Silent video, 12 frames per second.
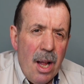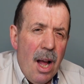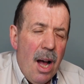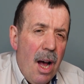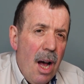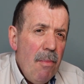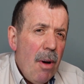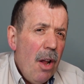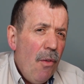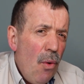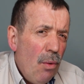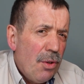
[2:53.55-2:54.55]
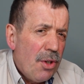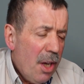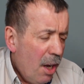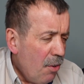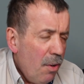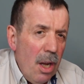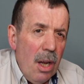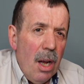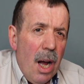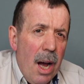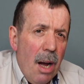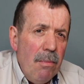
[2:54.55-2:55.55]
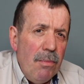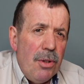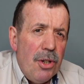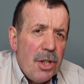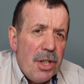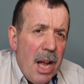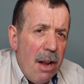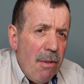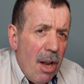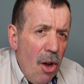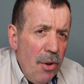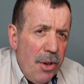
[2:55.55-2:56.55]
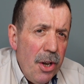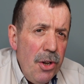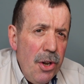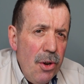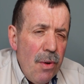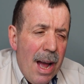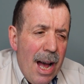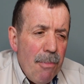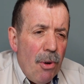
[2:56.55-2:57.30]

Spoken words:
And I've also just downloaded a new app